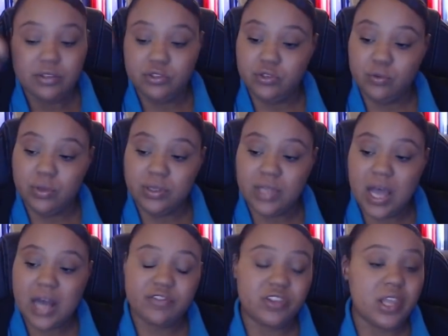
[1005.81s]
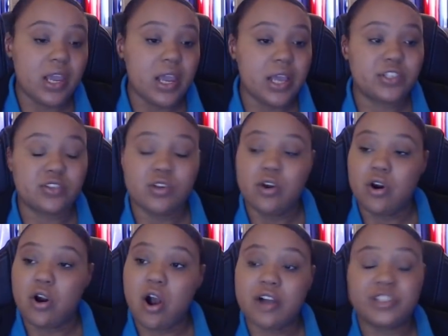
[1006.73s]
do a lot of things,
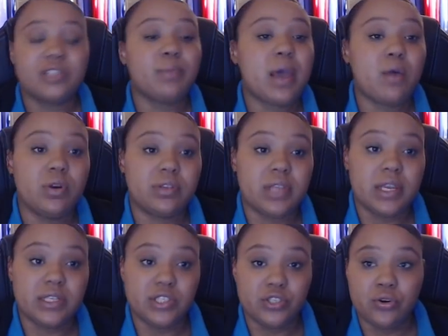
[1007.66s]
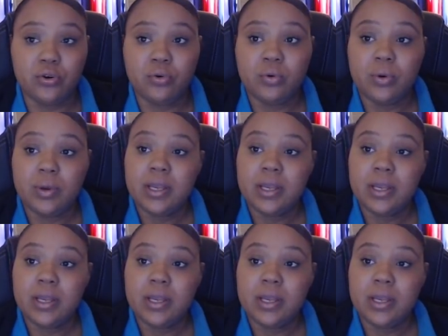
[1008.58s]
are awesome at what they do.